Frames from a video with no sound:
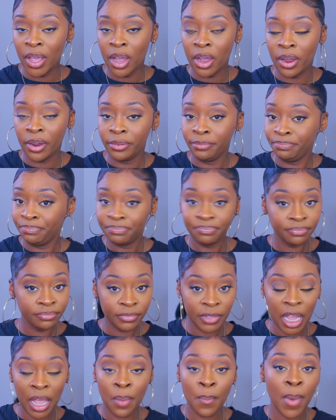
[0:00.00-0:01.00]
there
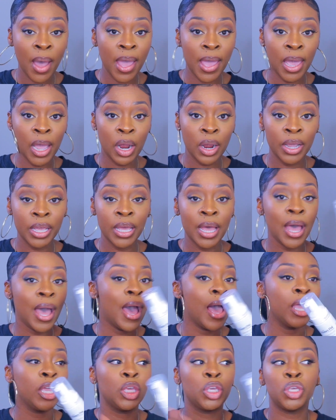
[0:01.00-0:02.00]
in my
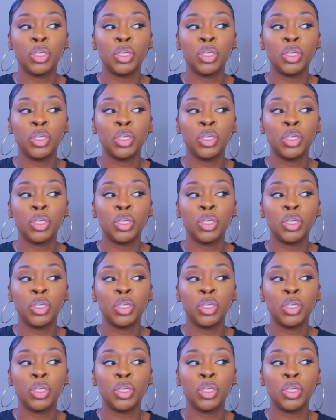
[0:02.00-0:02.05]
area.